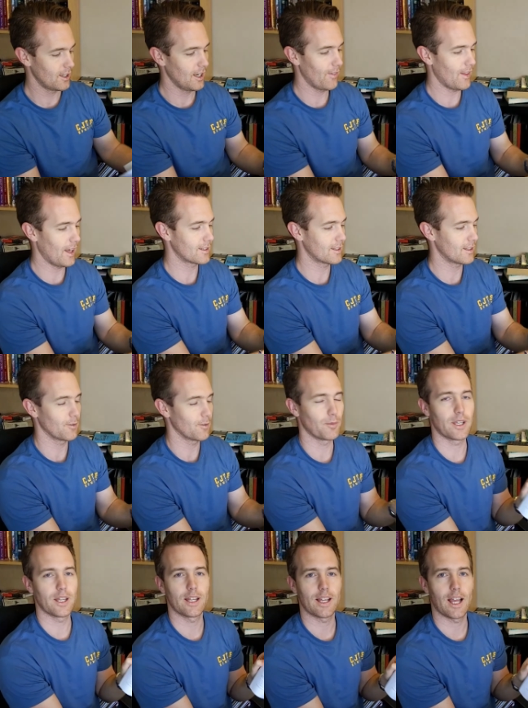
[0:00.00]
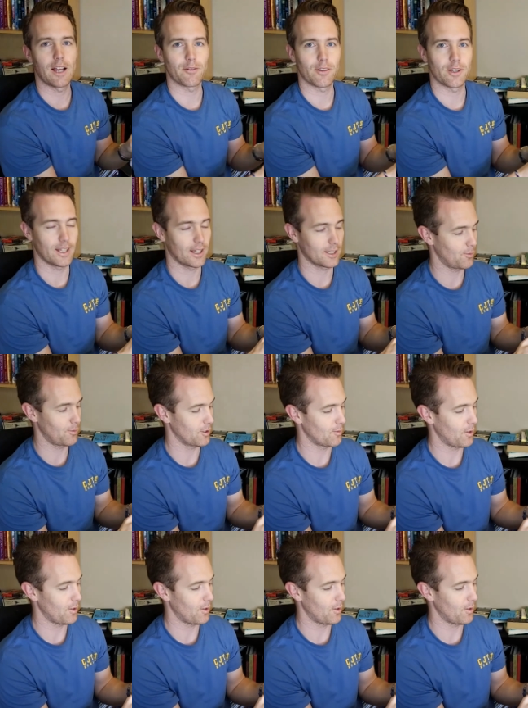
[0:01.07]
And that's in the beginning half of the textbook.